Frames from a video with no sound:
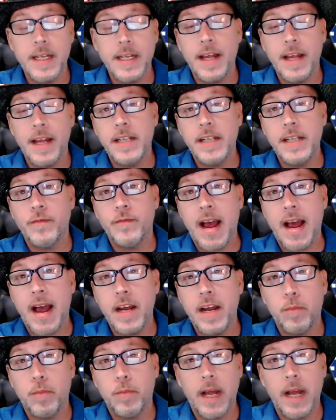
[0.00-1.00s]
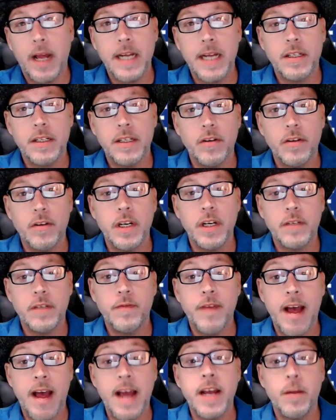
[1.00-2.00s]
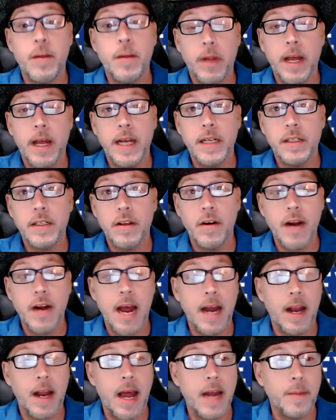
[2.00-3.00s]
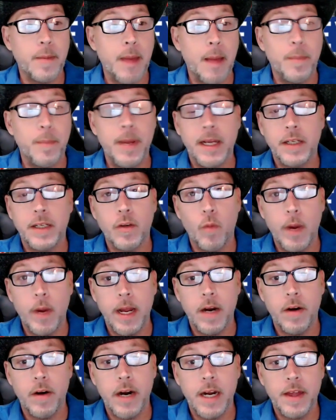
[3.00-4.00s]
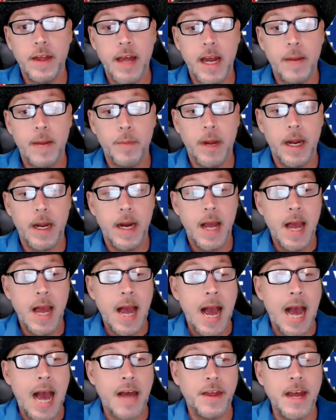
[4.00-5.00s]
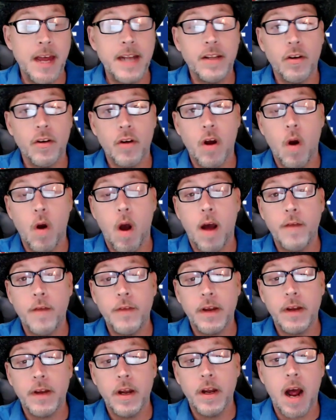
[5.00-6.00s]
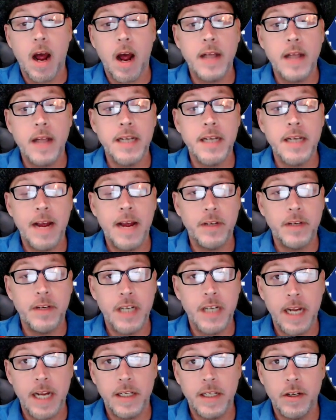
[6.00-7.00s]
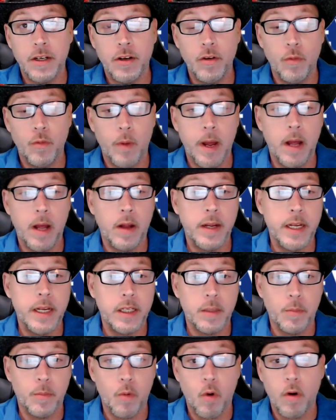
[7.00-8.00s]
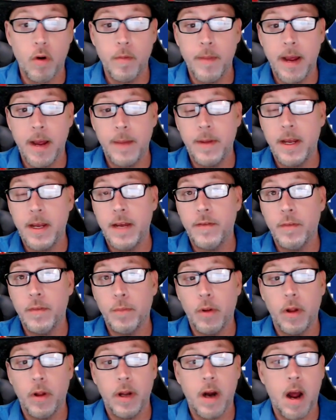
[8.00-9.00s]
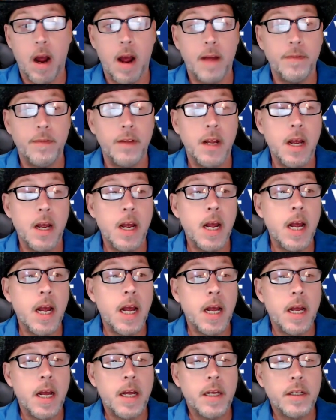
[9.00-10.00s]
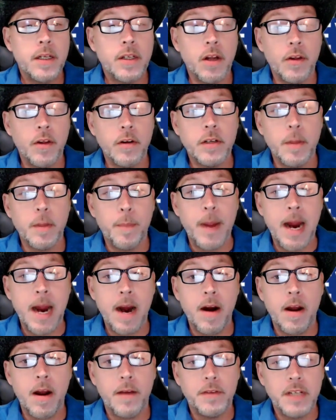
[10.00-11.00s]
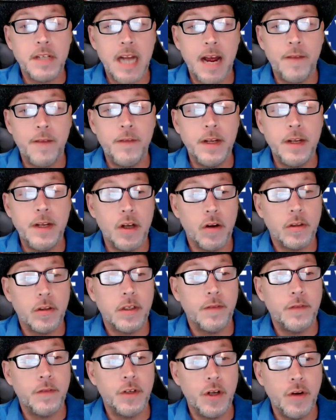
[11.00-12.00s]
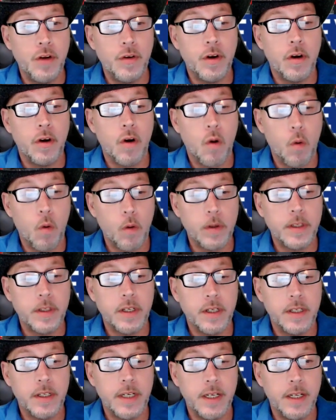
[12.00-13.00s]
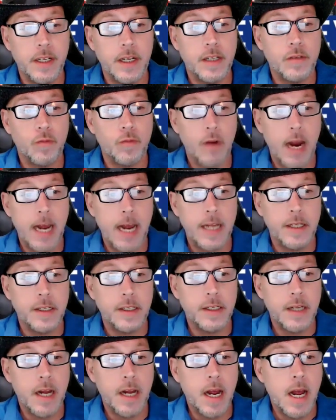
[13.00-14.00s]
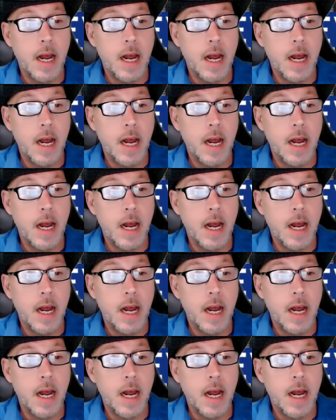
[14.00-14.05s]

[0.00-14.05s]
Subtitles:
Now, these value plays, they're just value plays. They're not like my pick to win or anything, but I think they'll go off at good odds and have the chance to do well, hit the board, maybe even pull it off. So there's a pair of Saffie Joseph Jr. horses in this race.